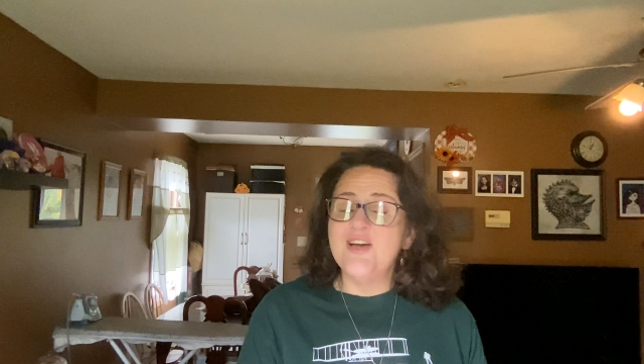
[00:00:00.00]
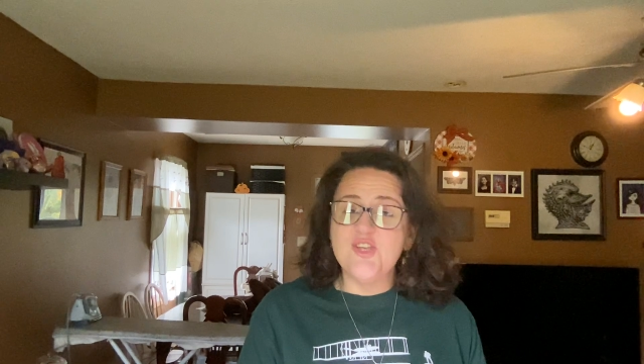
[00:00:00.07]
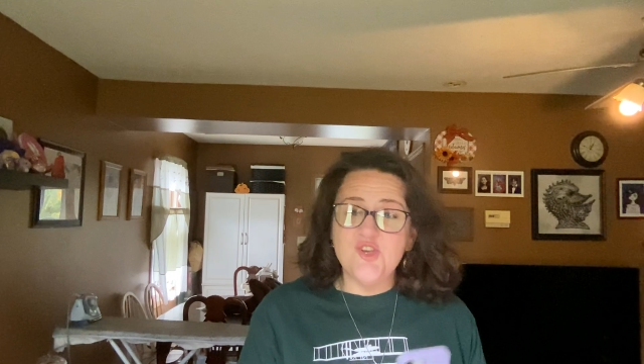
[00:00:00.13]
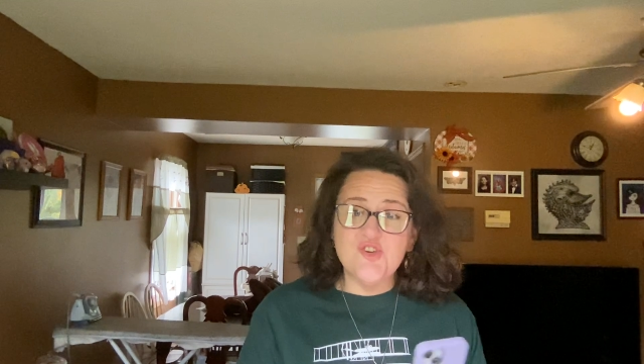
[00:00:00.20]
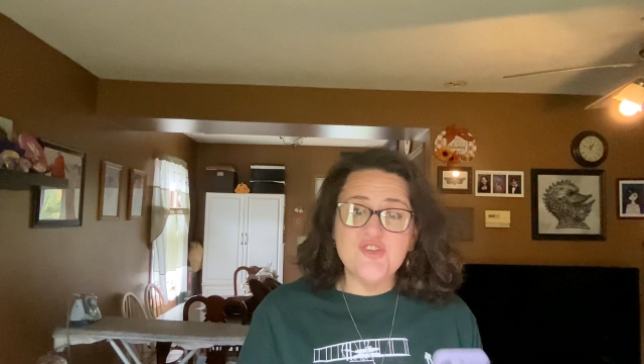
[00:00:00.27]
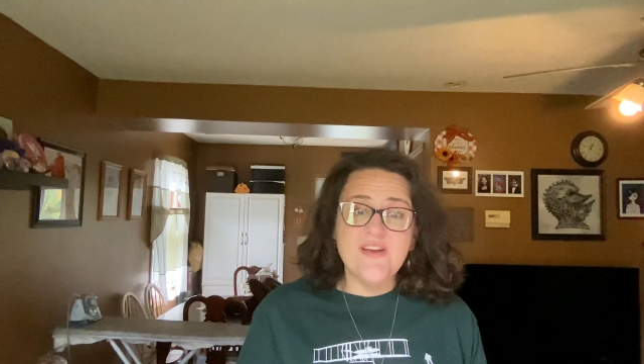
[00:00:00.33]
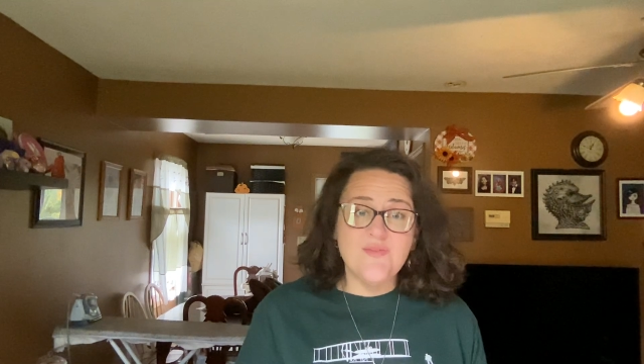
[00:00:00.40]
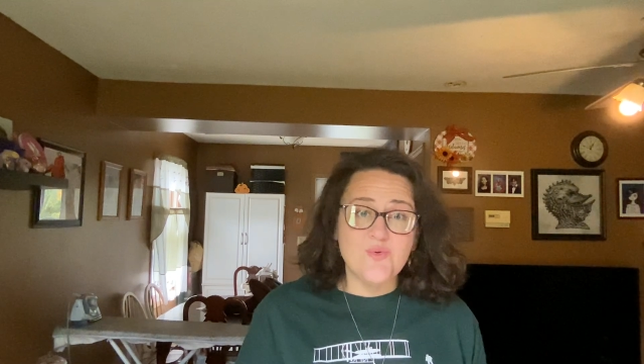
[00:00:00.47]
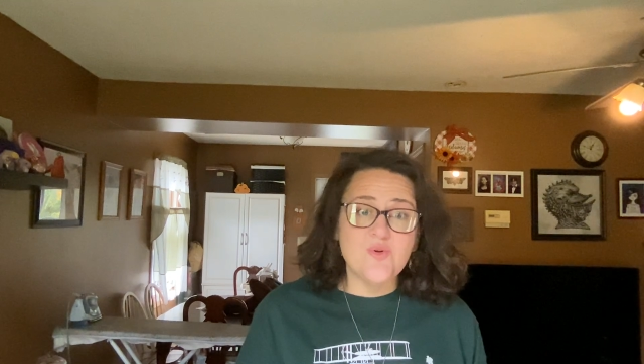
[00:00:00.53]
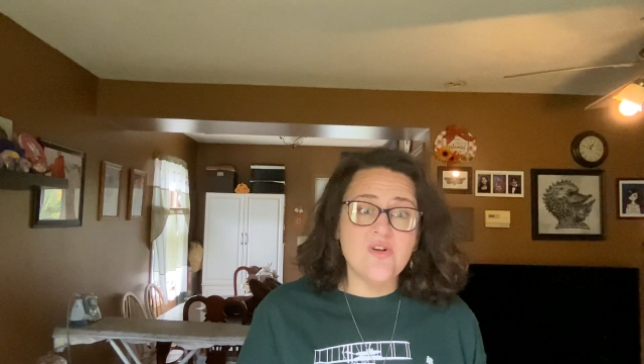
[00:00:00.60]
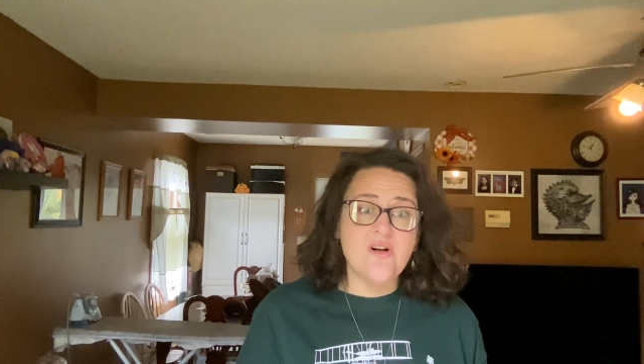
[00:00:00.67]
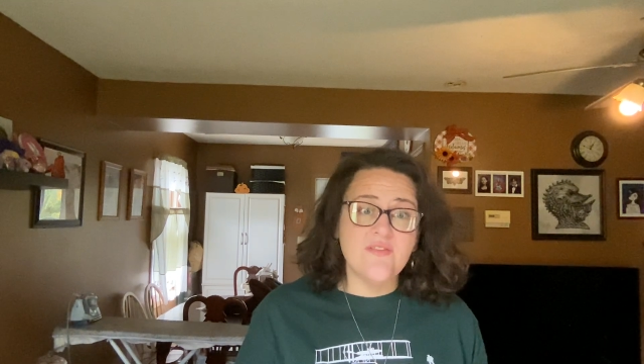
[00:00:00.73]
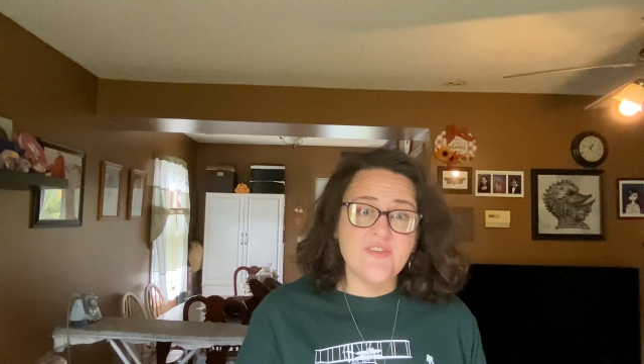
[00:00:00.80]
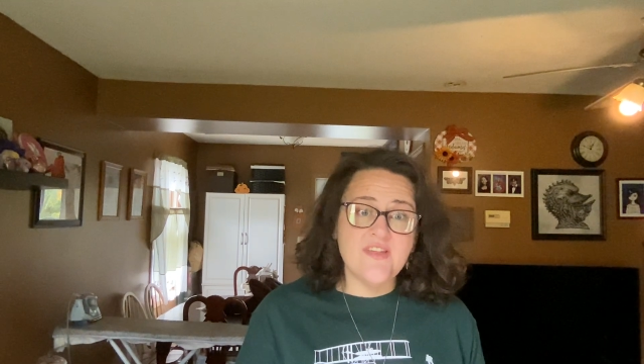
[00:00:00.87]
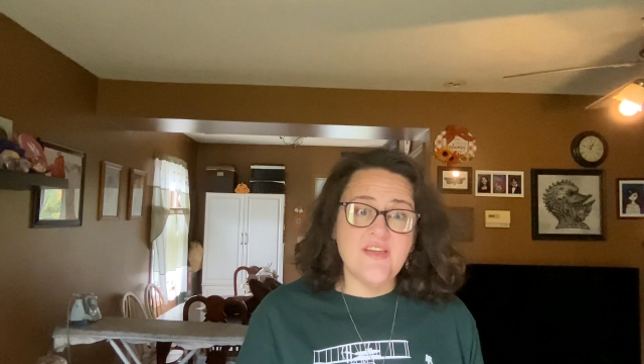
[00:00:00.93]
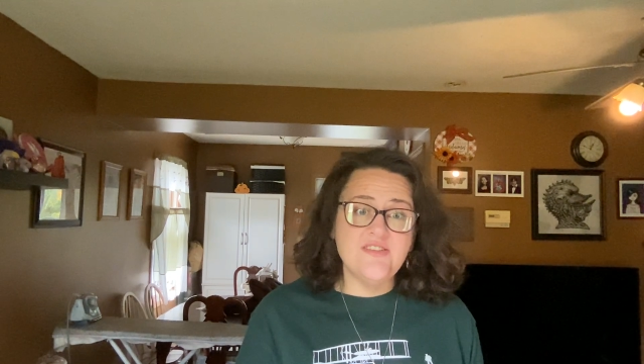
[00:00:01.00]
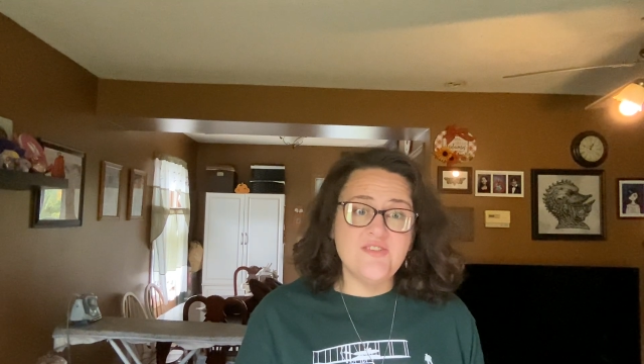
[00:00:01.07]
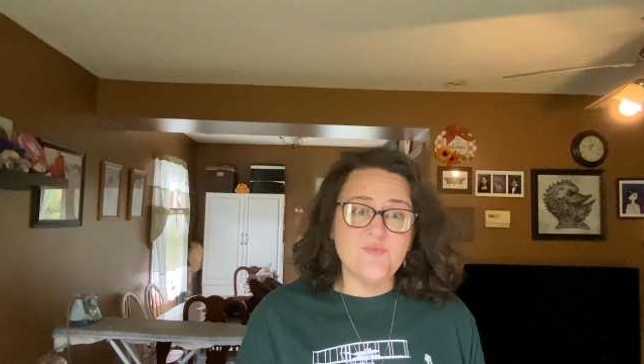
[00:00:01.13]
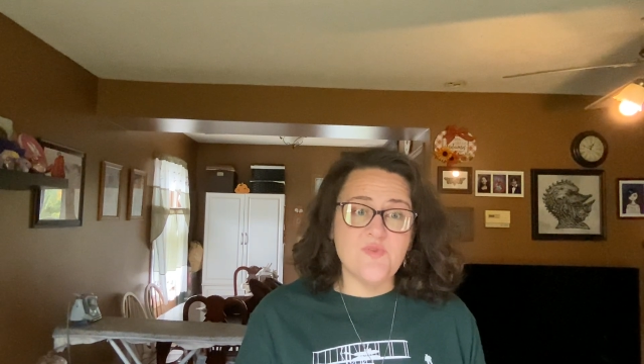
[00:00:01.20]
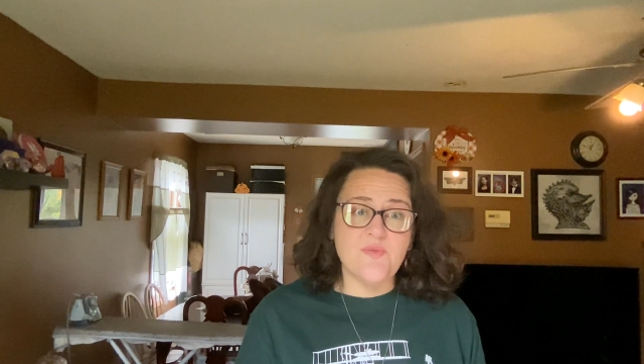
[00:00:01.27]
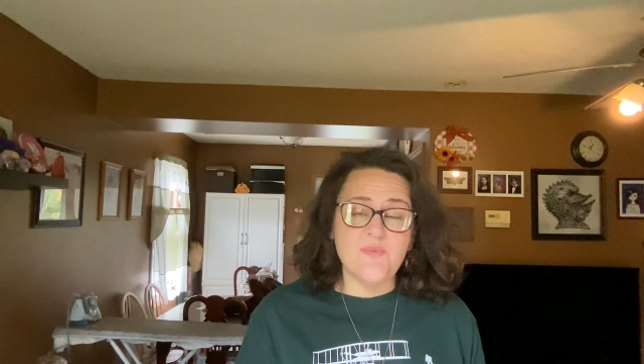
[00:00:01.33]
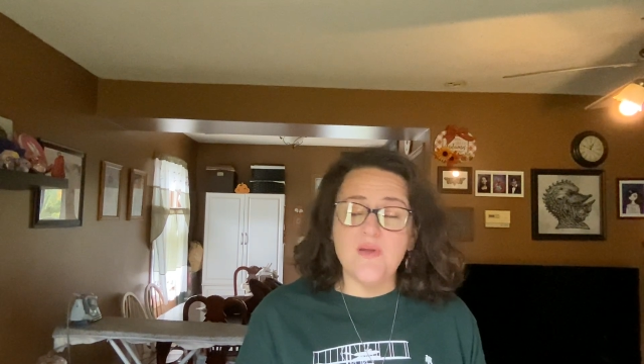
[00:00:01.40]
You should have a real
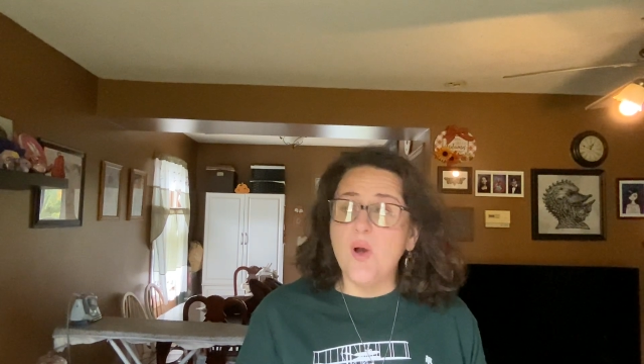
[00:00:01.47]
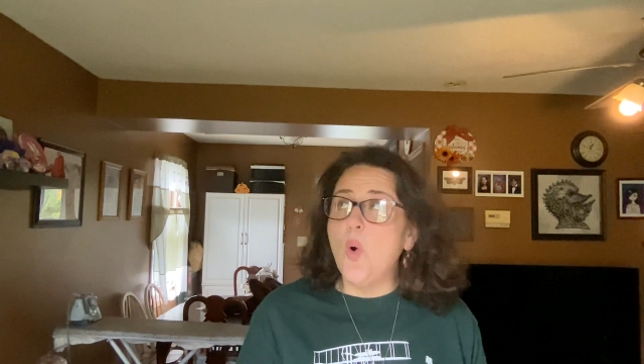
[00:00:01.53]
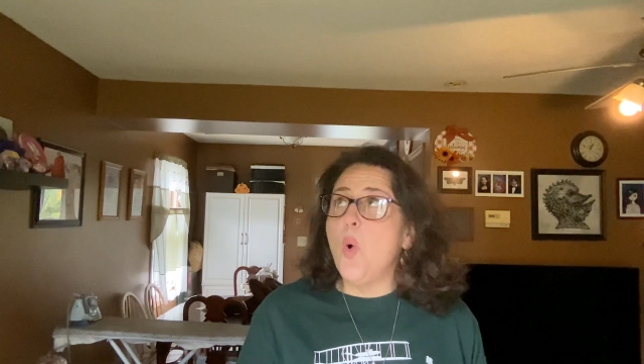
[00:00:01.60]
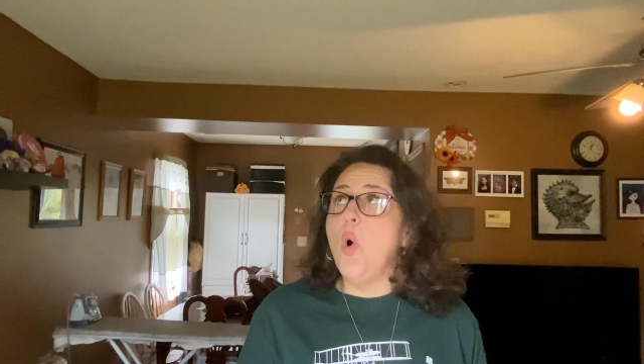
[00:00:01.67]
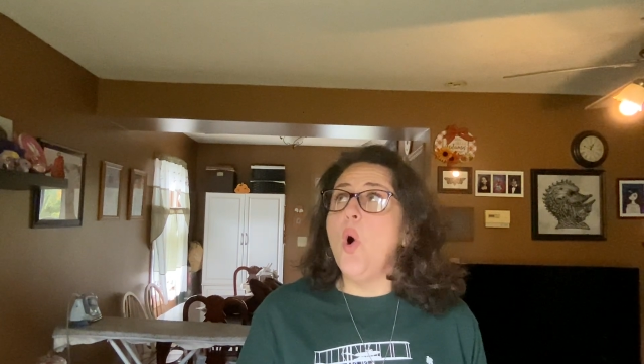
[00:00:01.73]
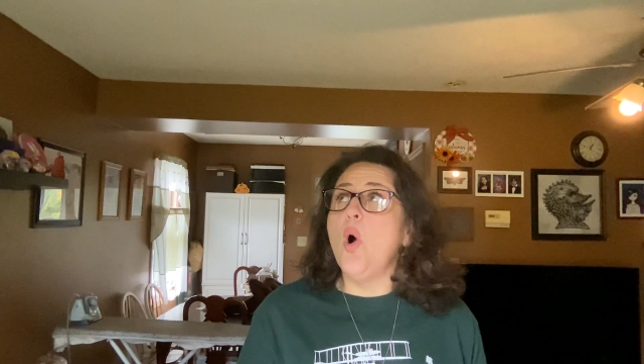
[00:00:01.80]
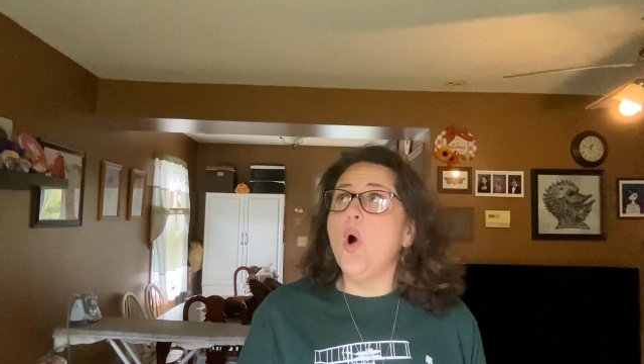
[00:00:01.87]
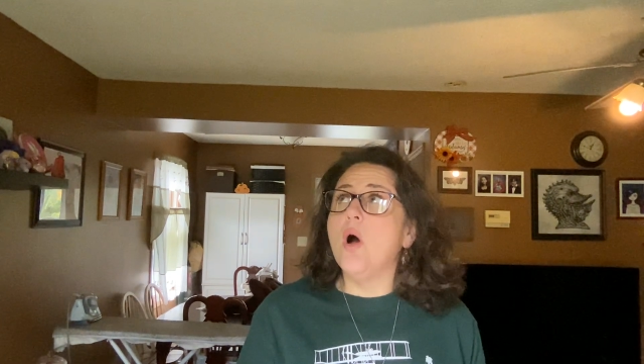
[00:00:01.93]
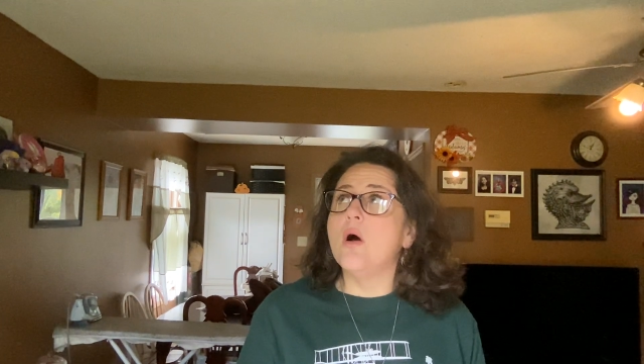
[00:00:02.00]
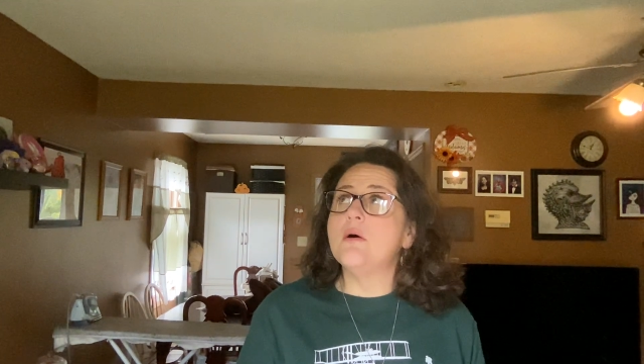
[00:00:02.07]
conversation with me. Oh.